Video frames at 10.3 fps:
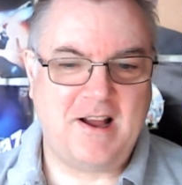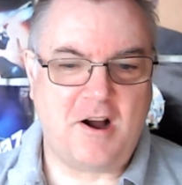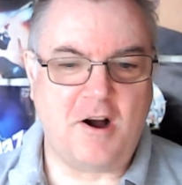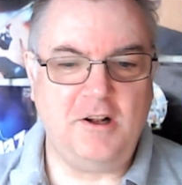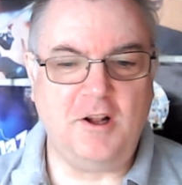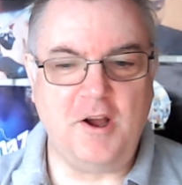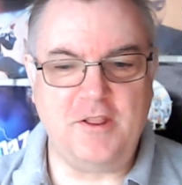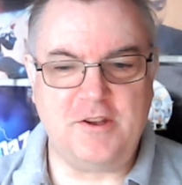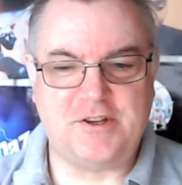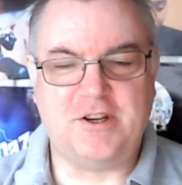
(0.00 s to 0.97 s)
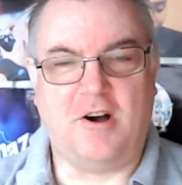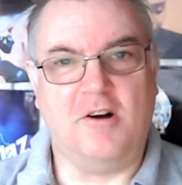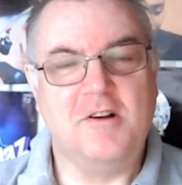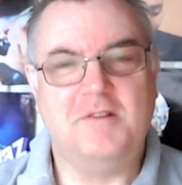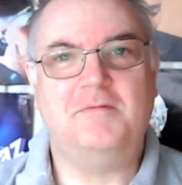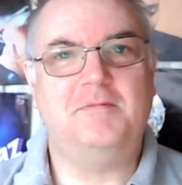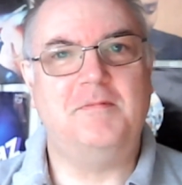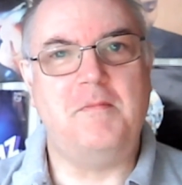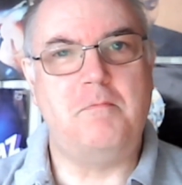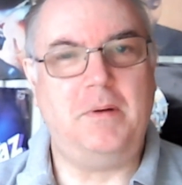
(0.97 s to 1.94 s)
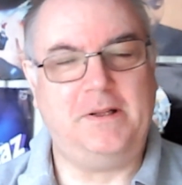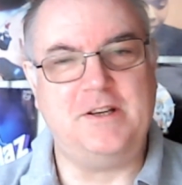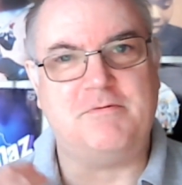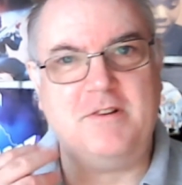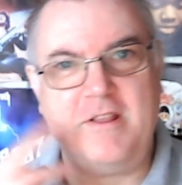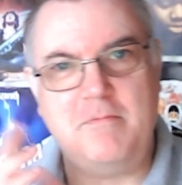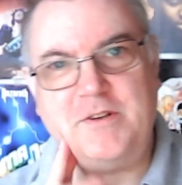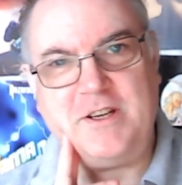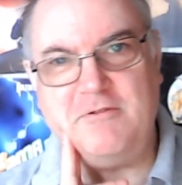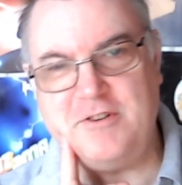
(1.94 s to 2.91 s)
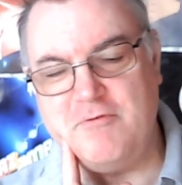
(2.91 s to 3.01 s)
like the song, but it's one of them songs that